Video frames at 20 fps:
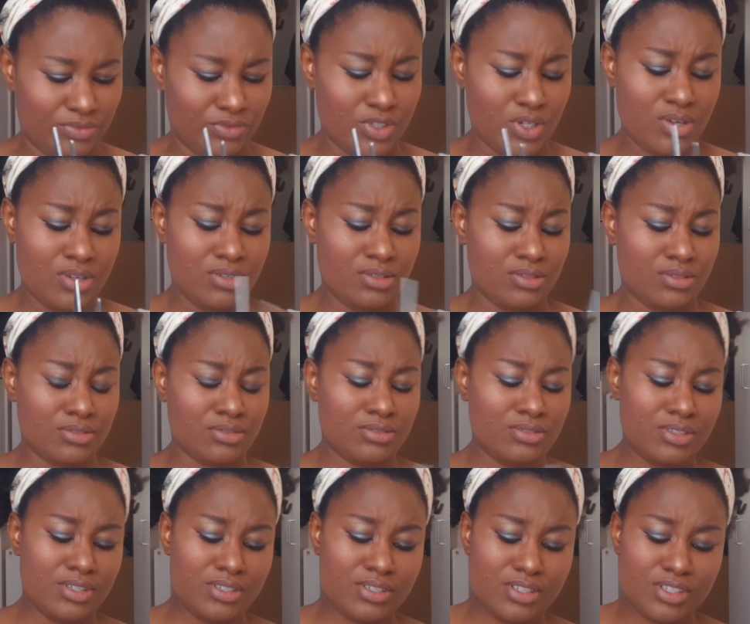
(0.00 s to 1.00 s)
Oh,
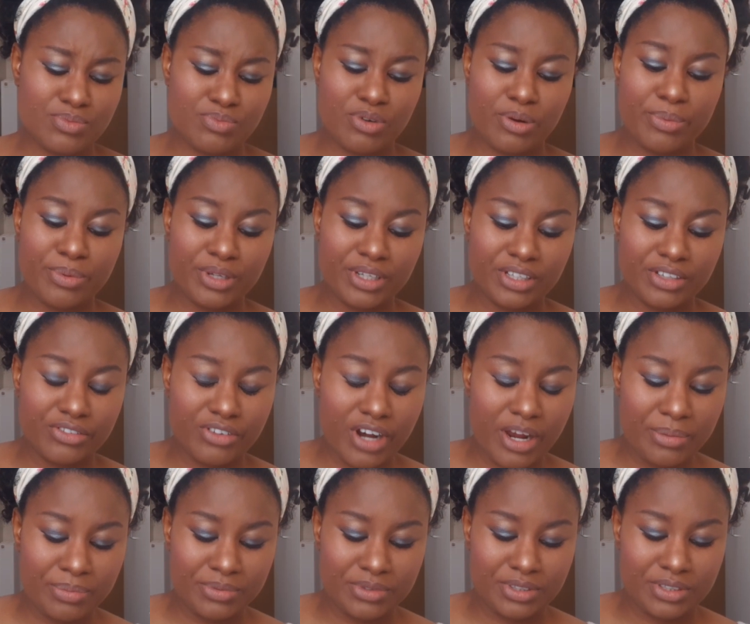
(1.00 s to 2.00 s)
this is properly
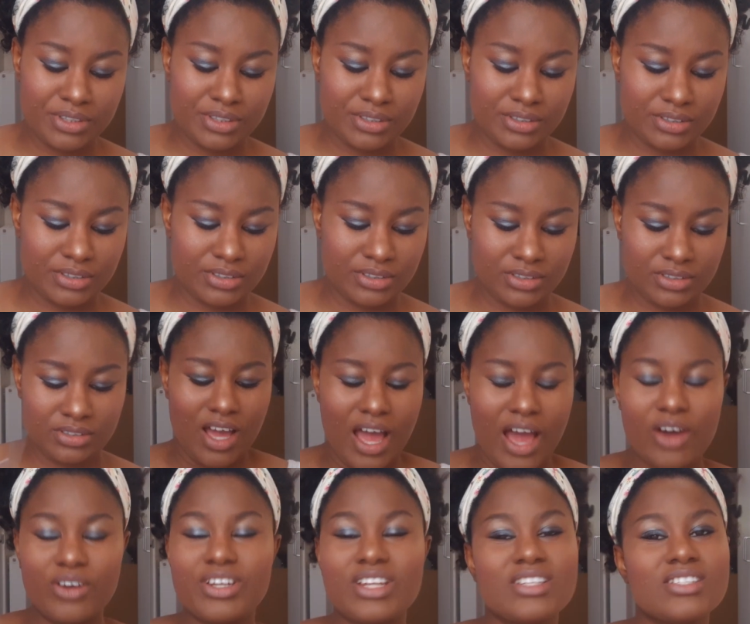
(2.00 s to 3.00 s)
wrapped.
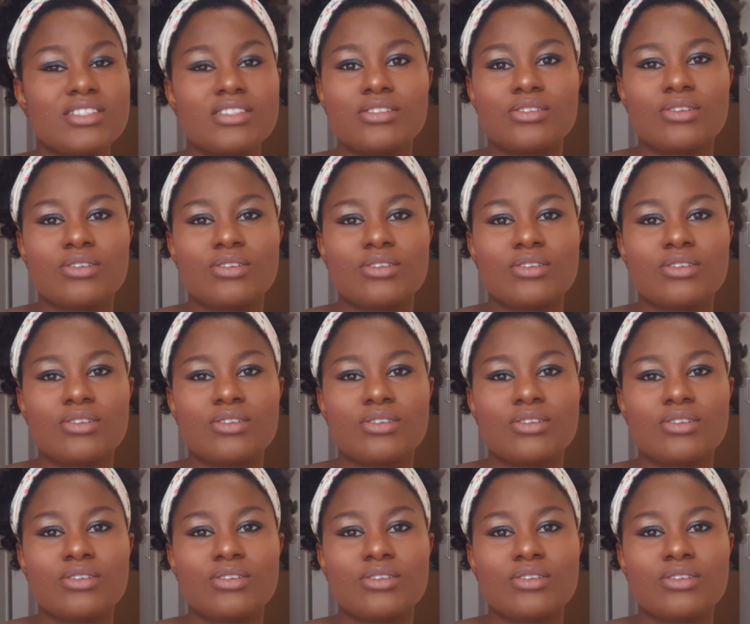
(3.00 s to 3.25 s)
I honestly